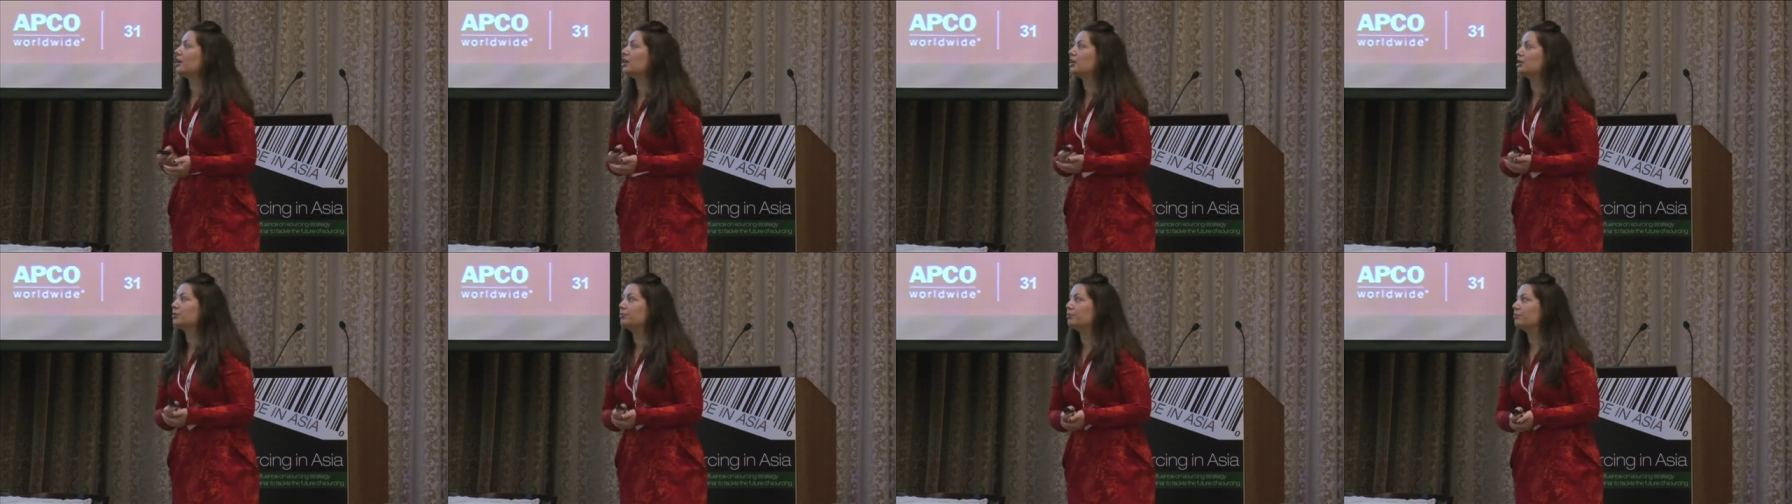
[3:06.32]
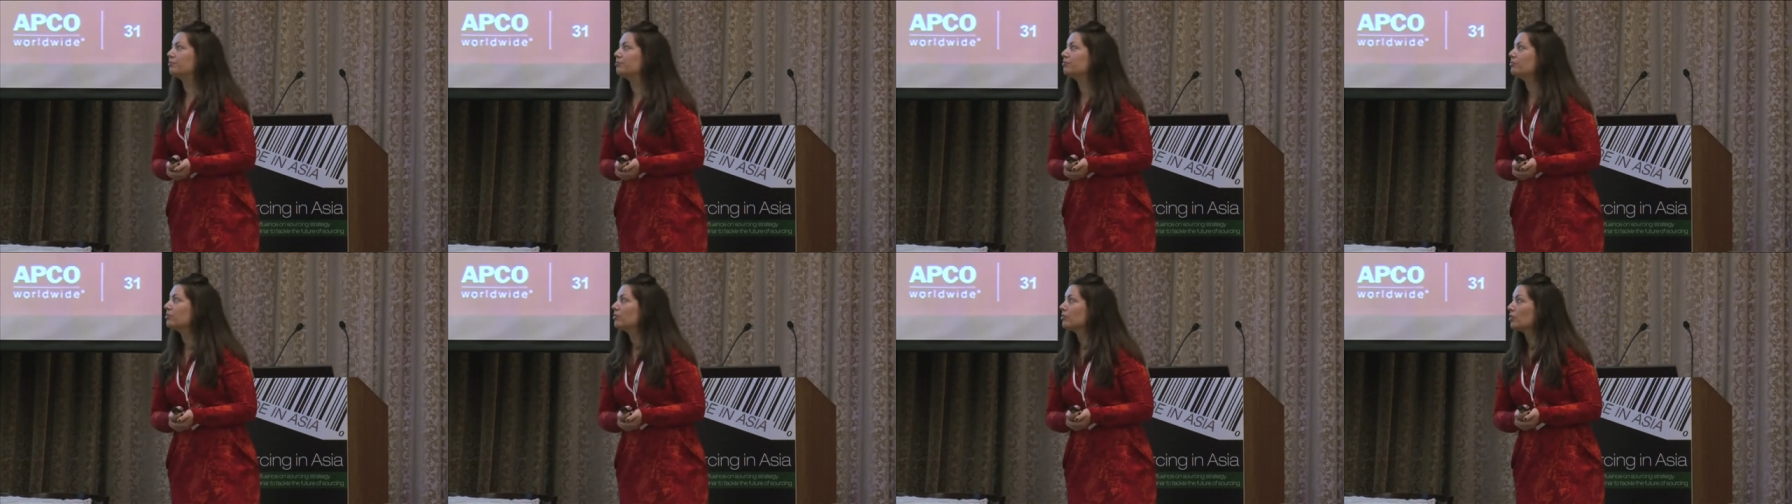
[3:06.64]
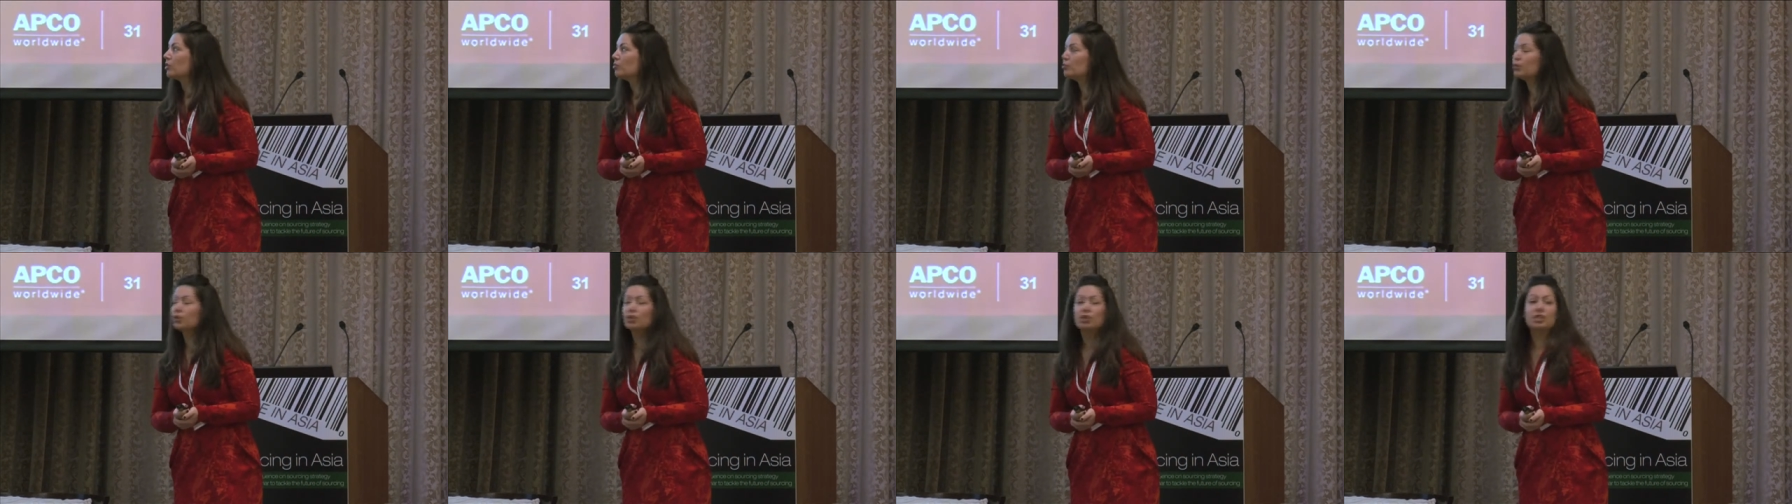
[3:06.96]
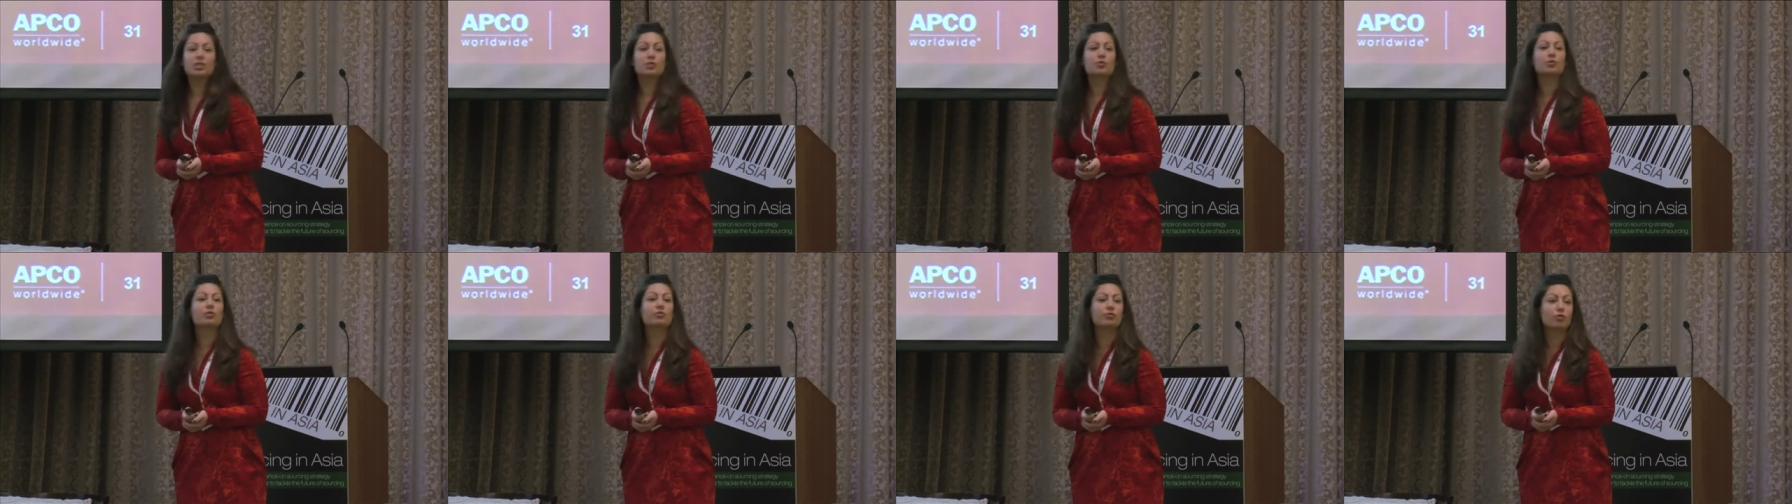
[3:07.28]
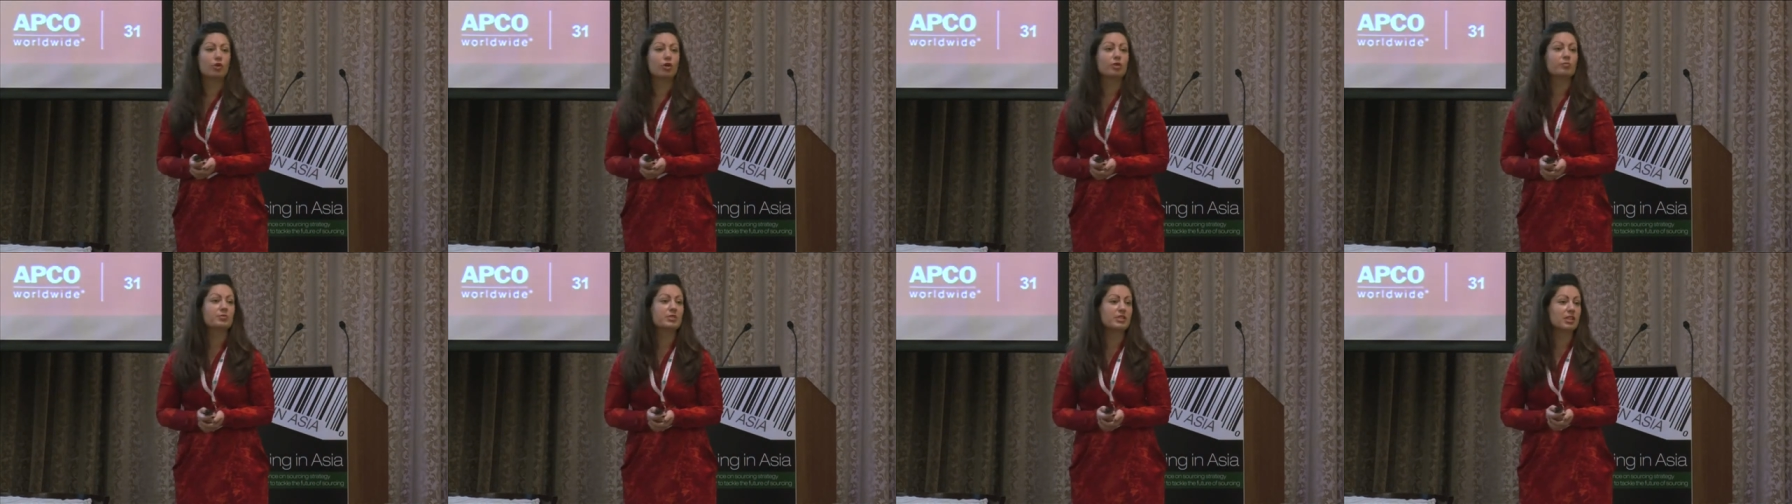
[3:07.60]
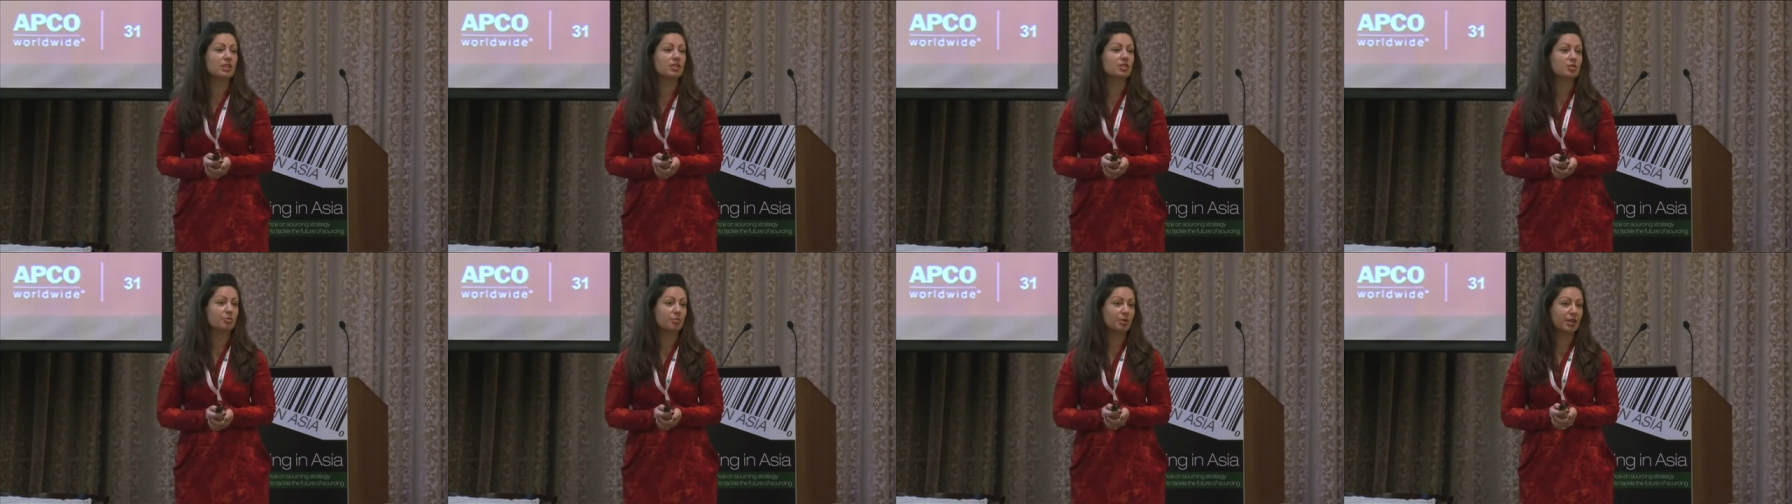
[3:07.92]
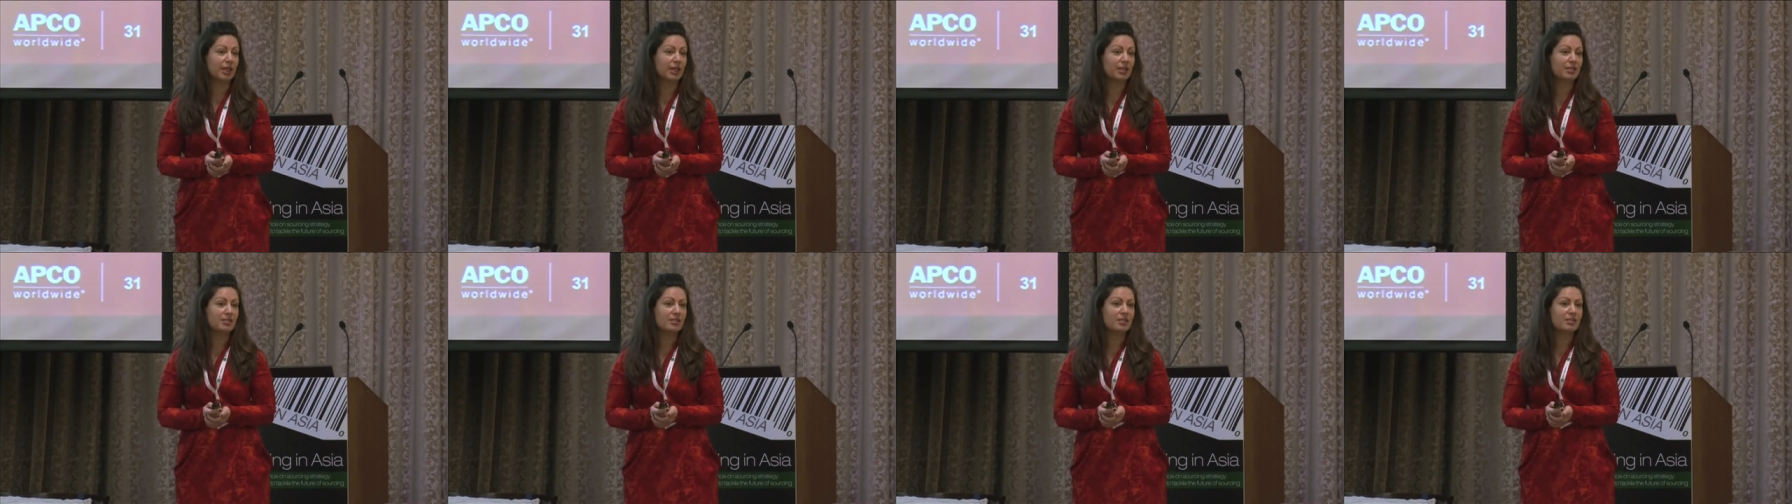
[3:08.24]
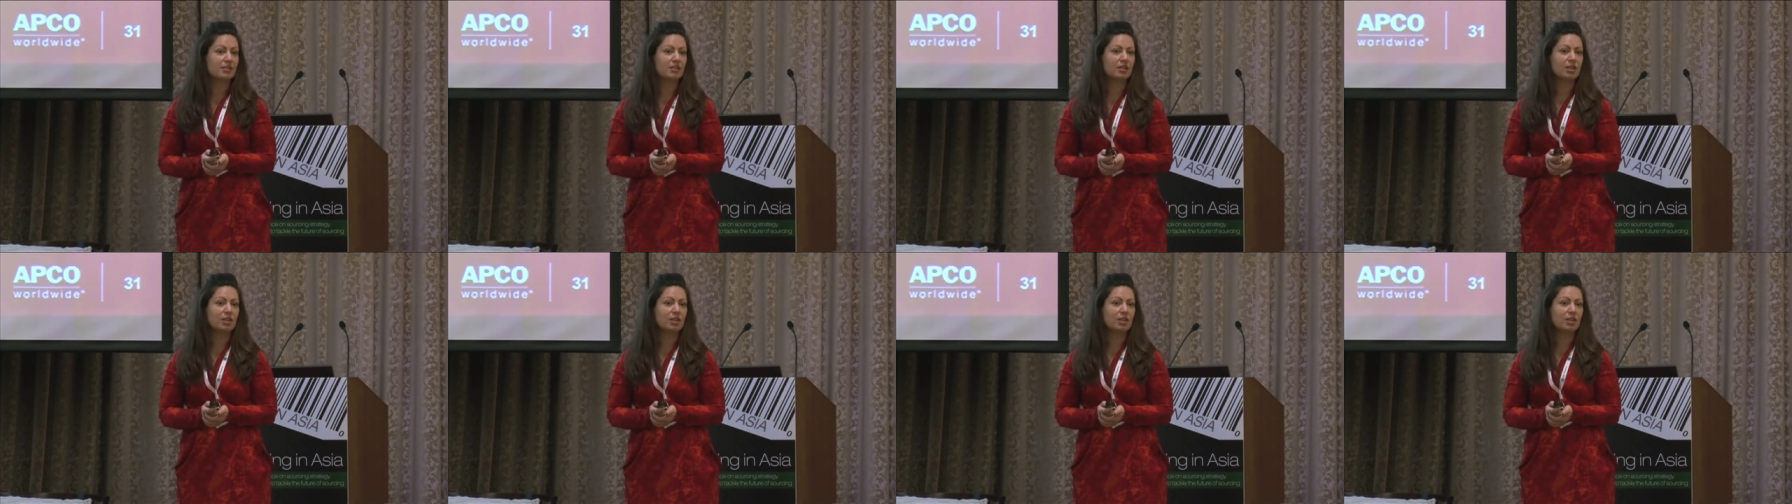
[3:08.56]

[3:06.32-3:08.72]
um, put these reforms into place?